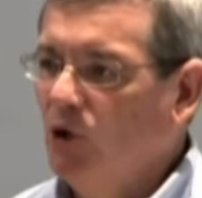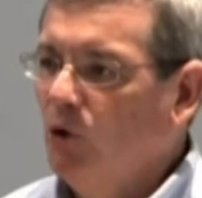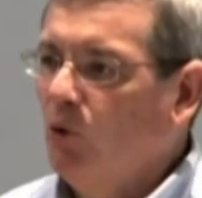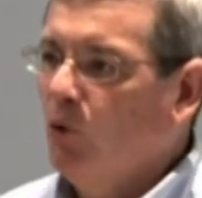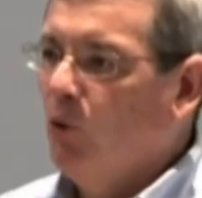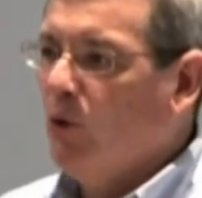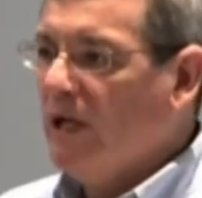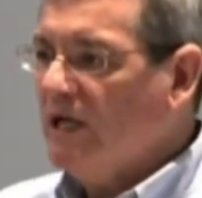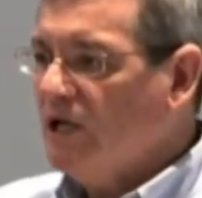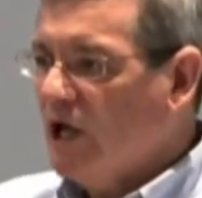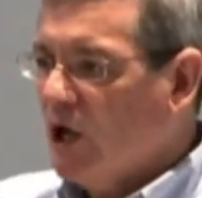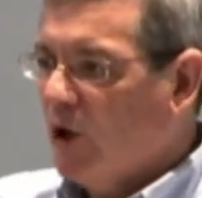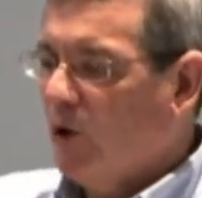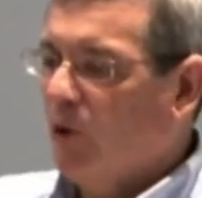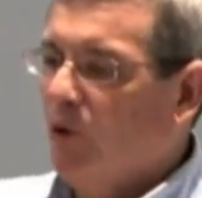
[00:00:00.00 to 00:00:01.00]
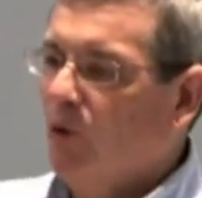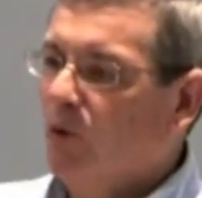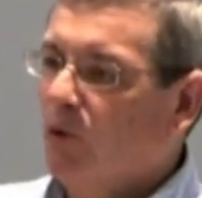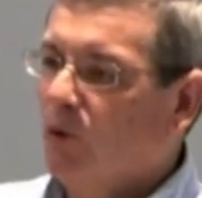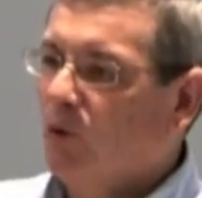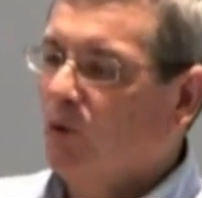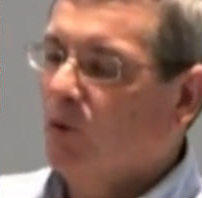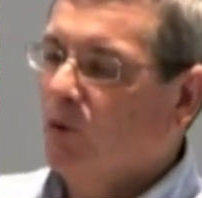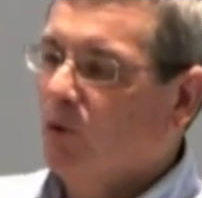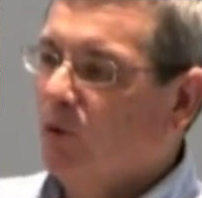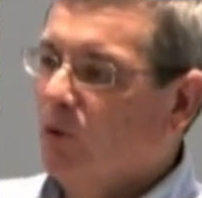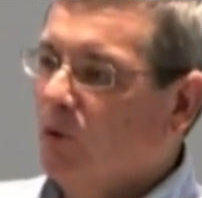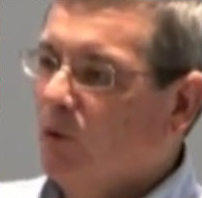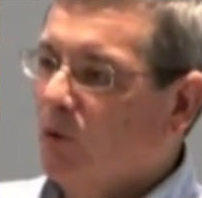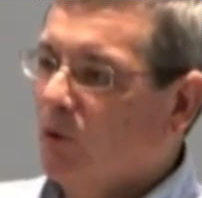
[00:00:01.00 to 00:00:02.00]
we know
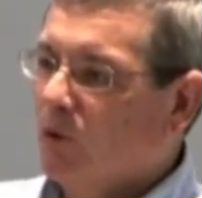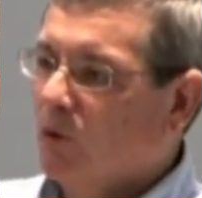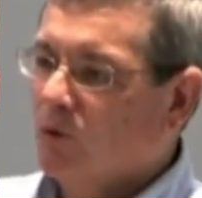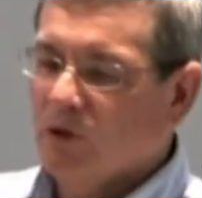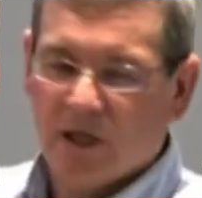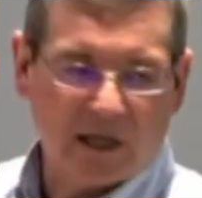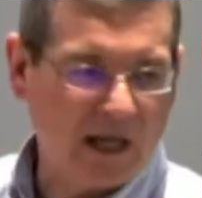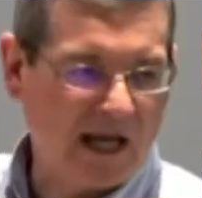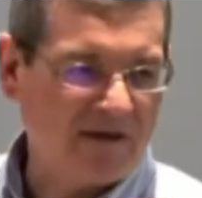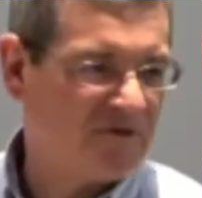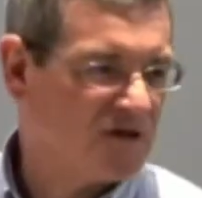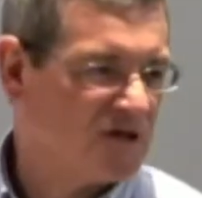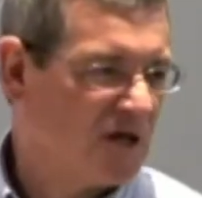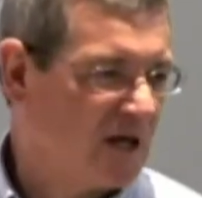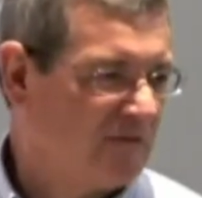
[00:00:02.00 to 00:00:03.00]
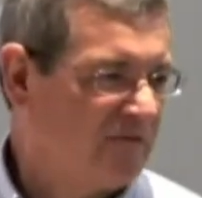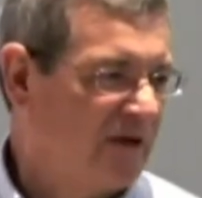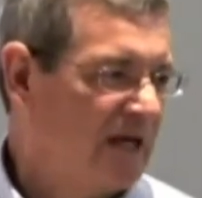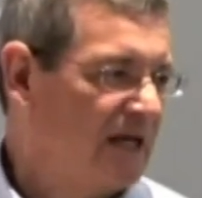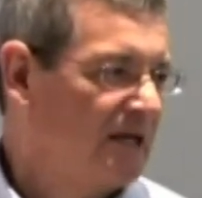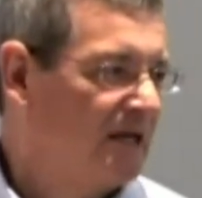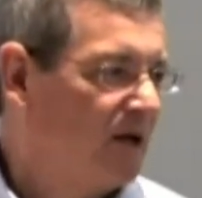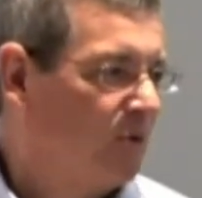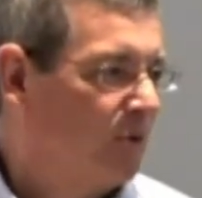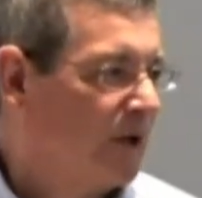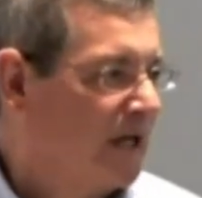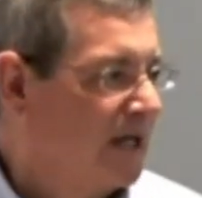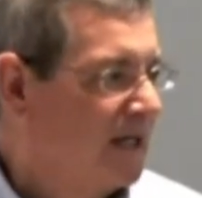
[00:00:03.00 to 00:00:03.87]
that life is not vain, don't we?